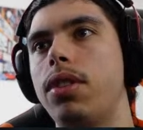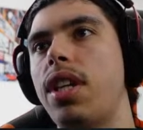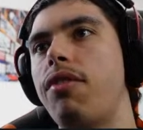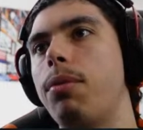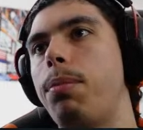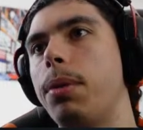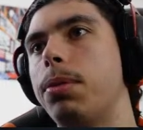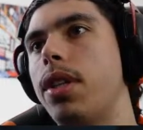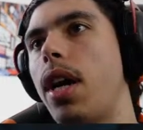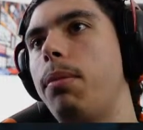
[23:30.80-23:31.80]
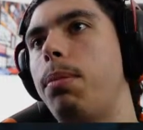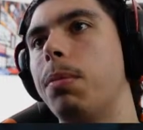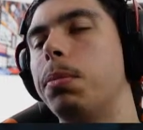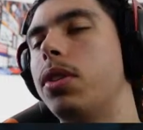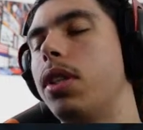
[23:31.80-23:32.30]
7 pips, 9
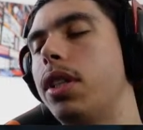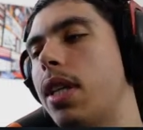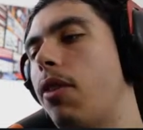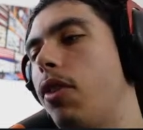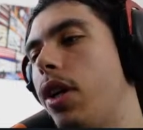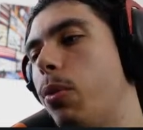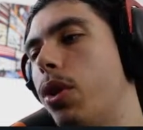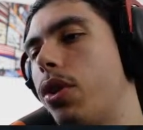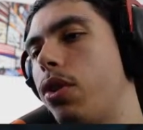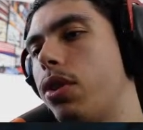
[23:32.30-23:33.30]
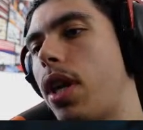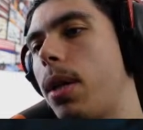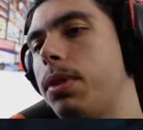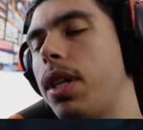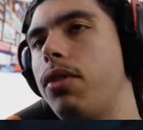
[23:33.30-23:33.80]
pips. Is that really worth your
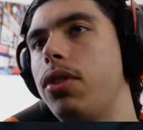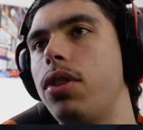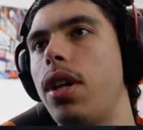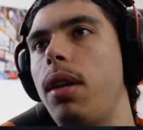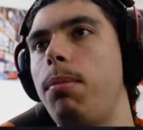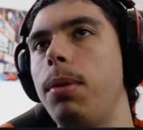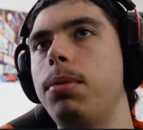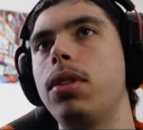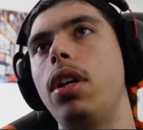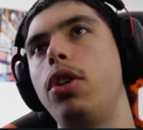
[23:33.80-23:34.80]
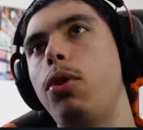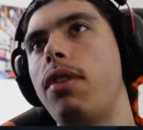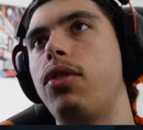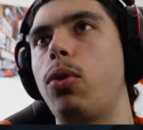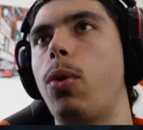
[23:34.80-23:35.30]
time, 7 to 9 pips? You
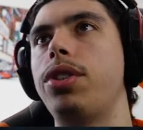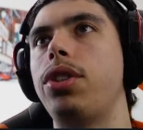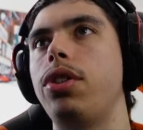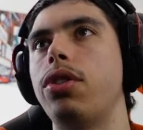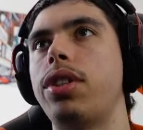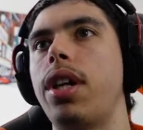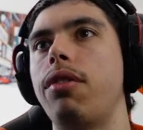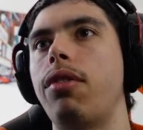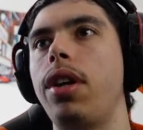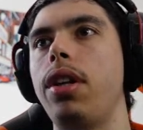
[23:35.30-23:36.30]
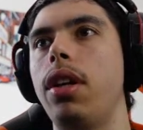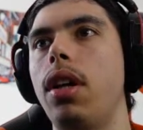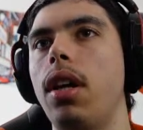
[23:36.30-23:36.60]
have to question yourself, right?